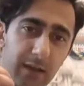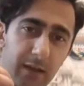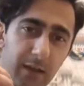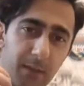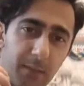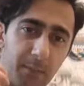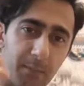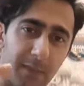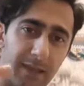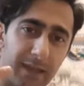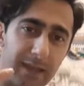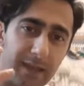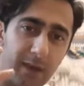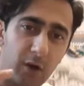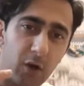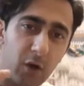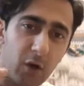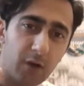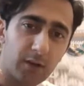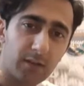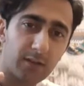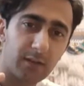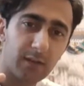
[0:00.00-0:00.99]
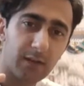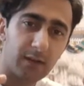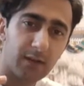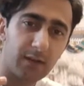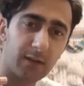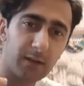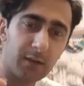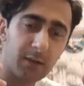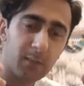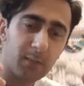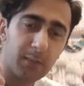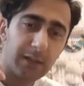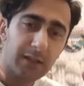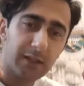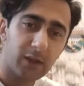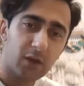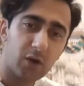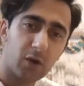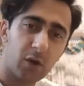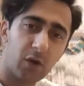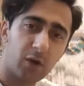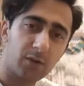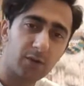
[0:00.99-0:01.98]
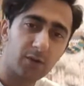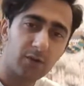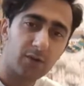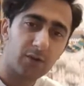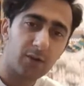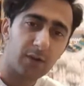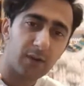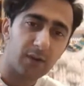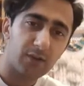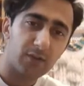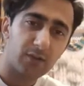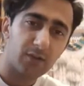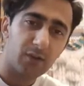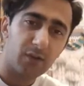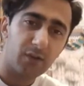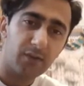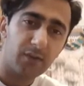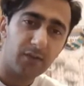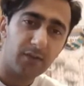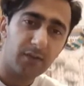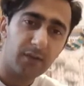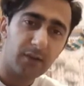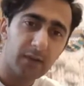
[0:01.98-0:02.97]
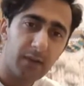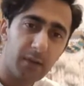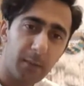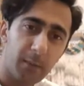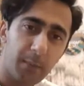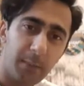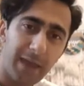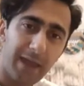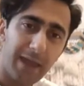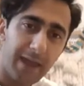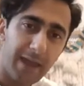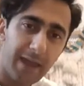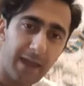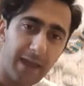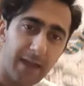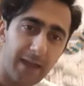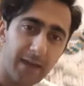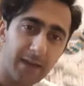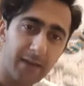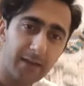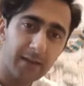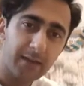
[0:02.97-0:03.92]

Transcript: made hotter by the contrast of pear.